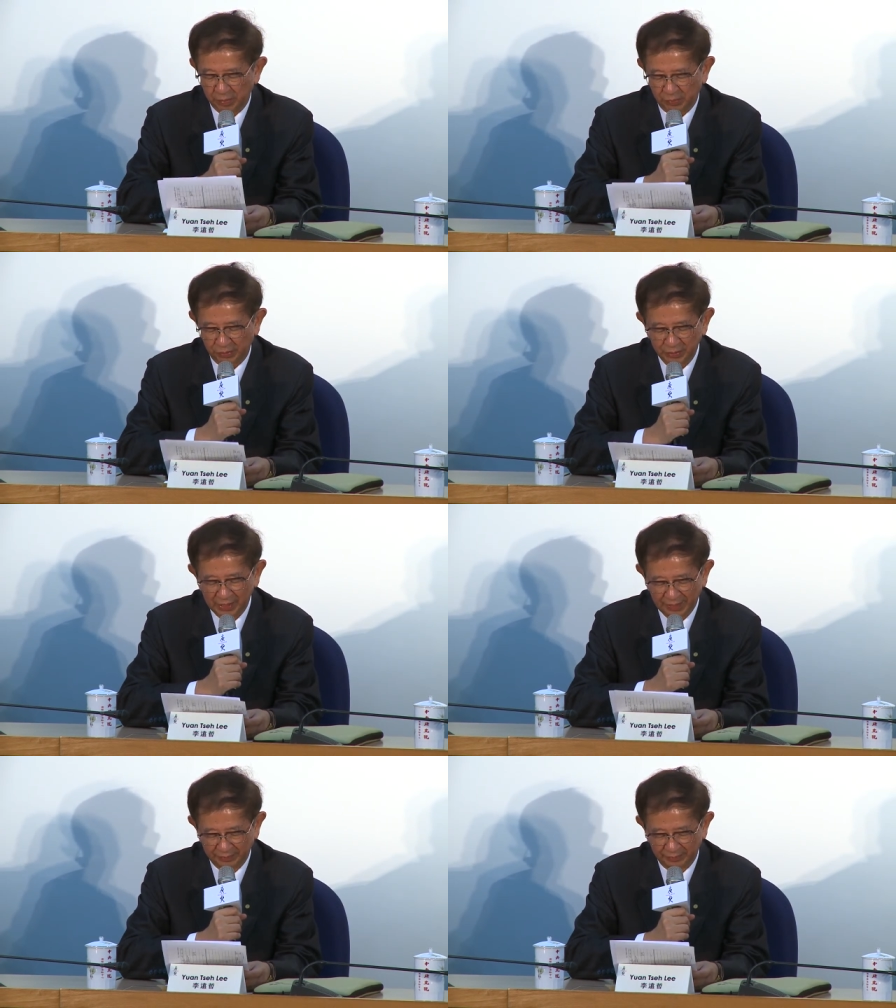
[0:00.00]

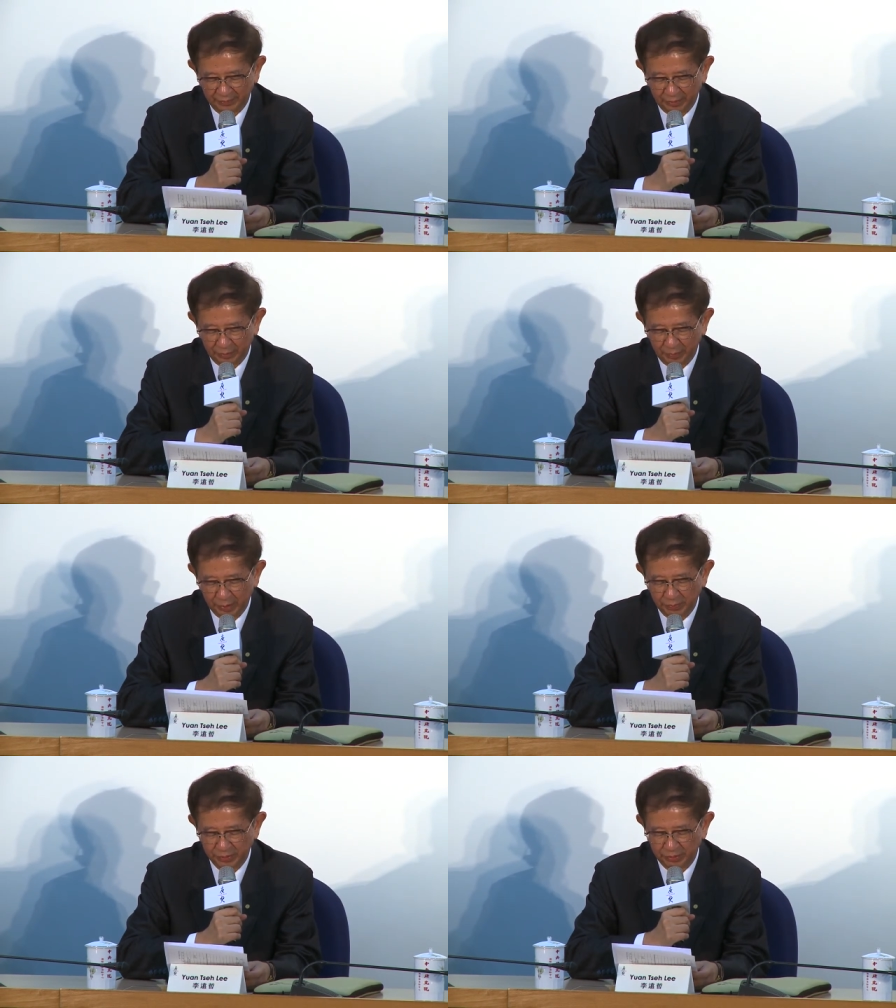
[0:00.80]
Brundtland and
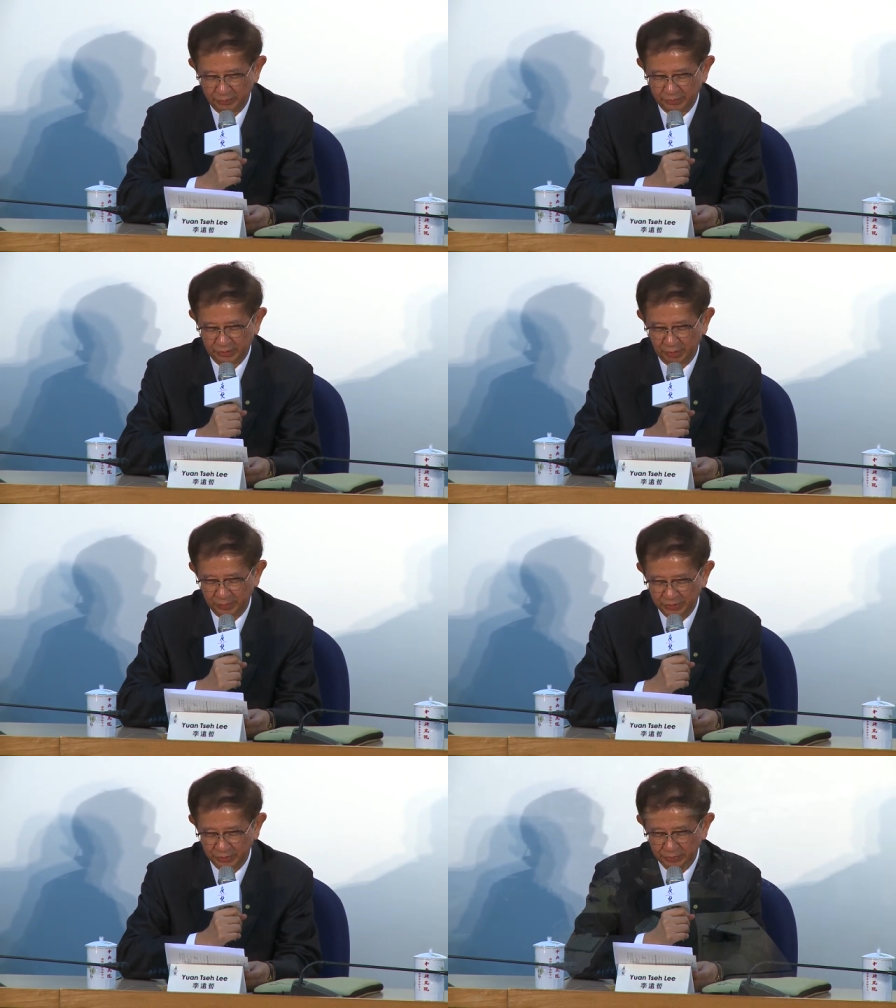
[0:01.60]
members of her
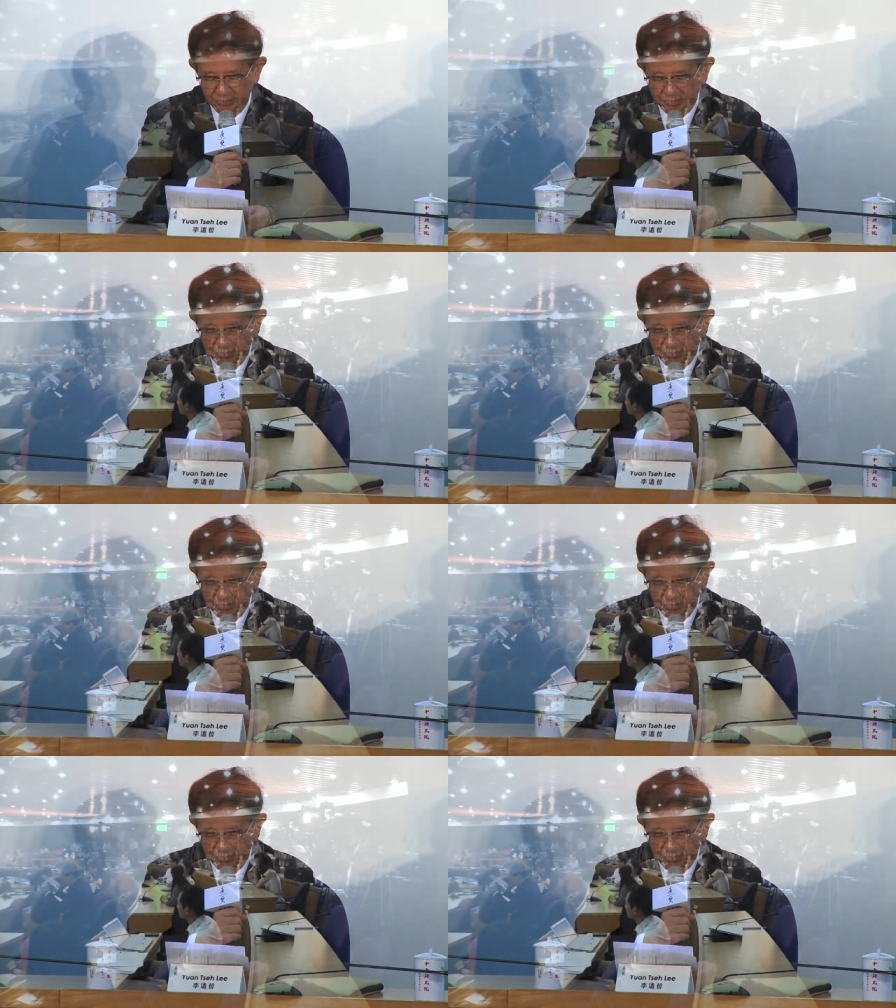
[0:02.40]
commission